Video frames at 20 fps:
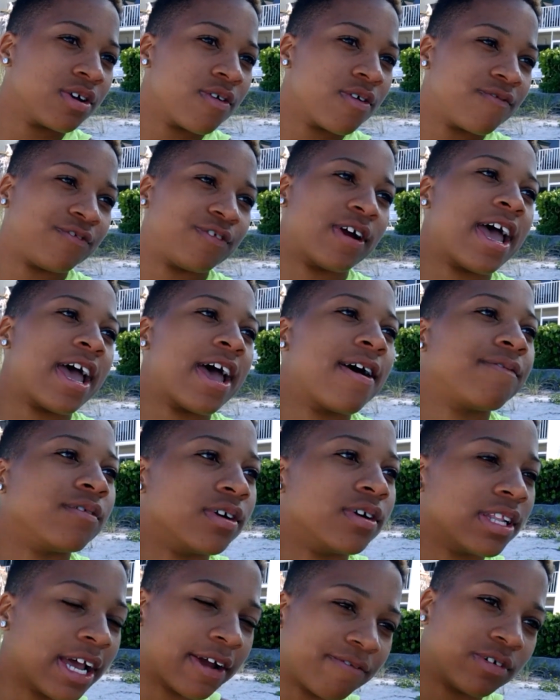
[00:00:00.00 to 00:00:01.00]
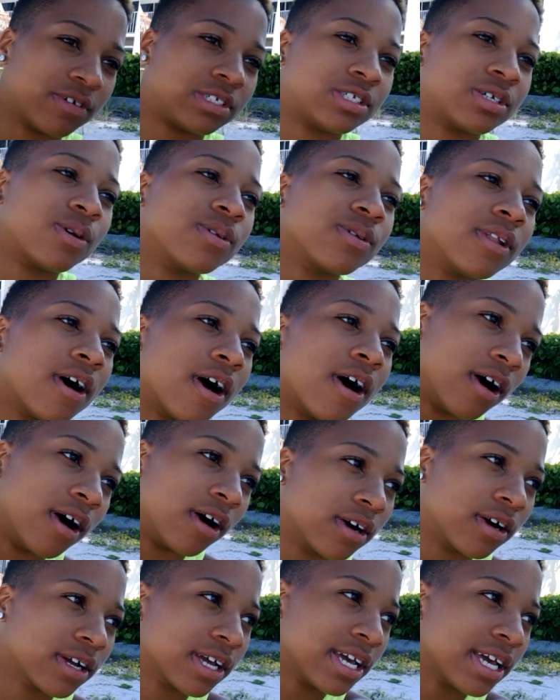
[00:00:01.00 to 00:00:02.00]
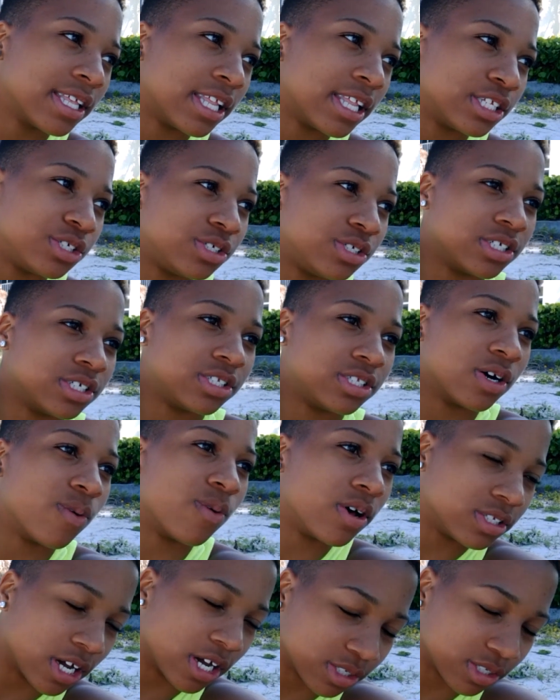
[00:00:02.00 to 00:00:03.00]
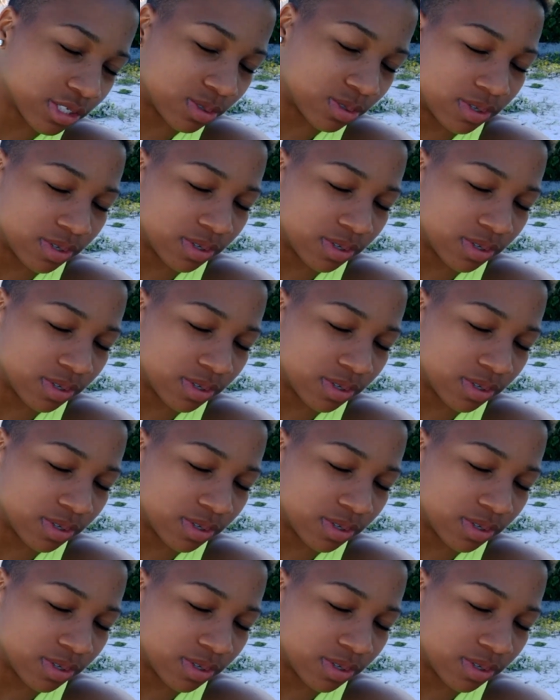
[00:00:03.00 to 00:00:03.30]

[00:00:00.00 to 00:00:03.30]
forever, like for so long, that you just don't want to talk to